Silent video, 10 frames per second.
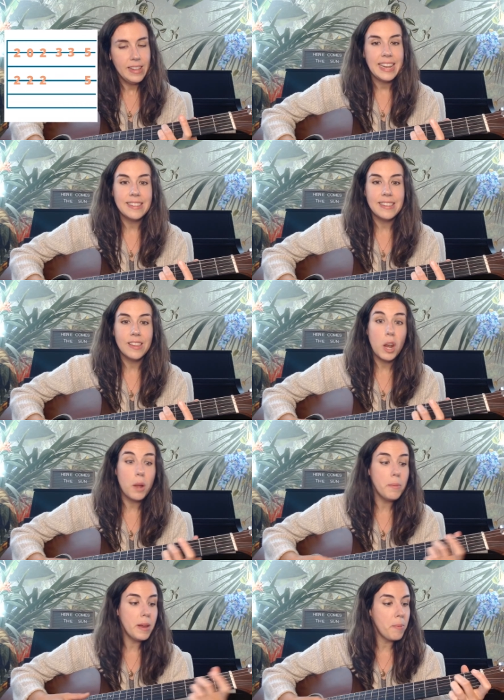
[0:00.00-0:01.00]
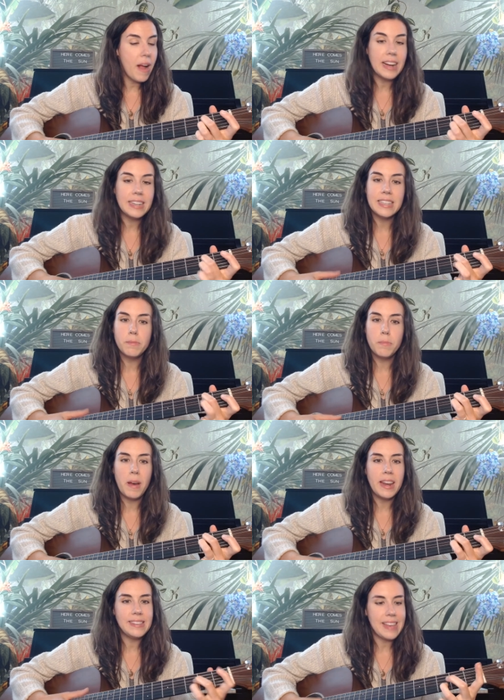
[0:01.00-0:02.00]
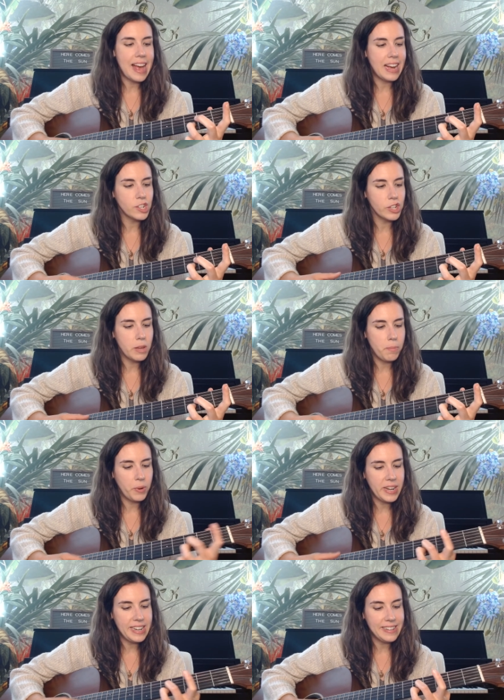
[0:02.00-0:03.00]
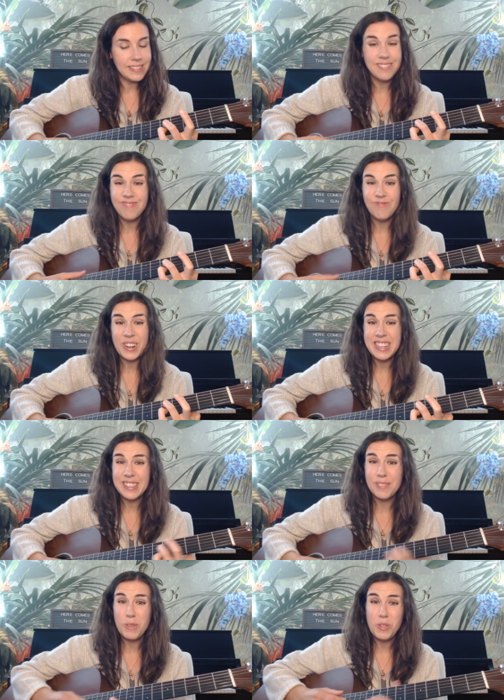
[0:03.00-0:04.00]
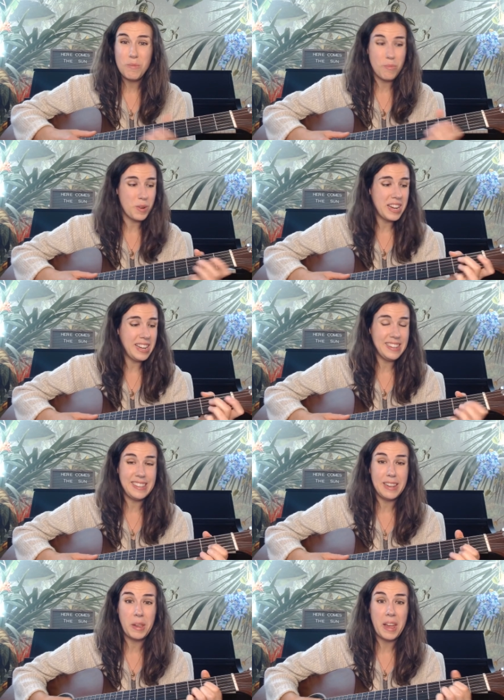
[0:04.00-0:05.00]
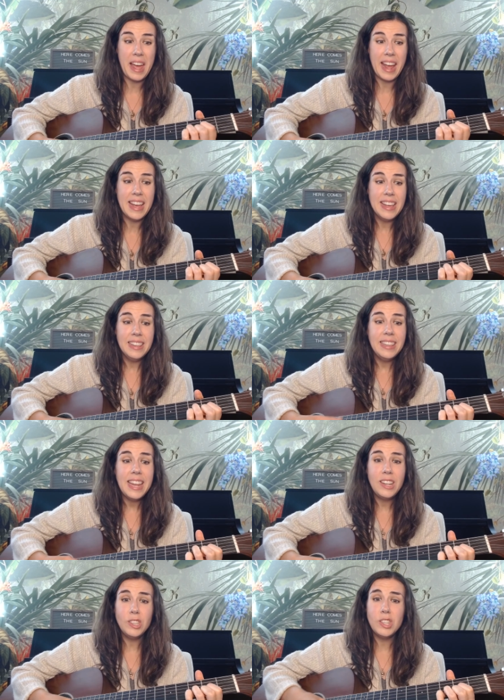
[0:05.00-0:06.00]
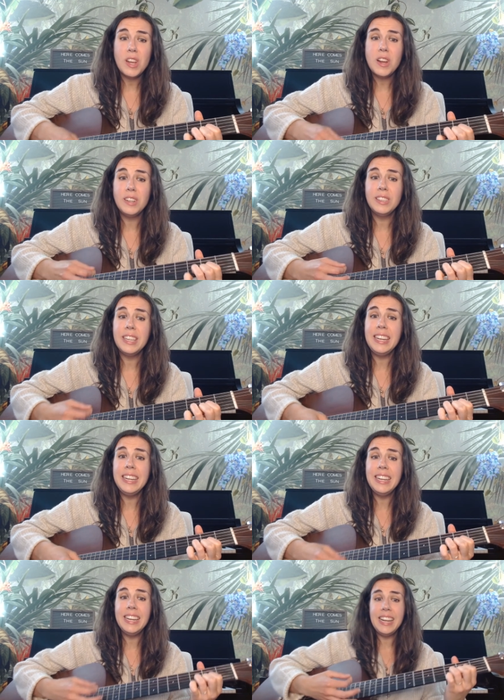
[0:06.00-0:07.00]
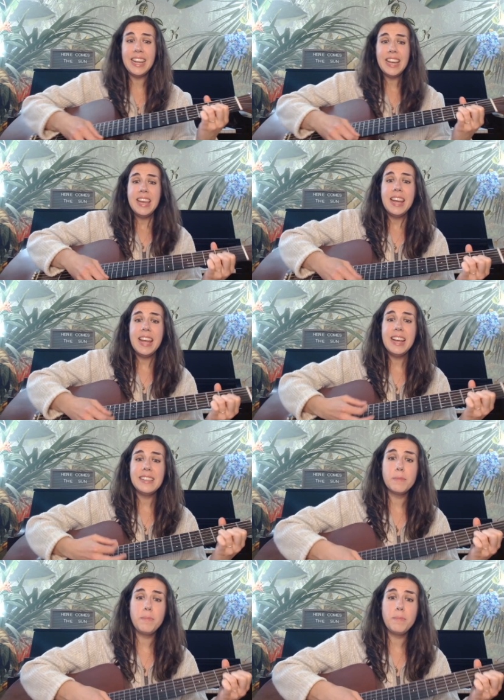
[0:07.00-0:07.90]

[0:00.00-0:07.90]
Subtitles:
Takes a little bit of practice, but it's actually pretty smooth and pretty easy to play. Little darling, it's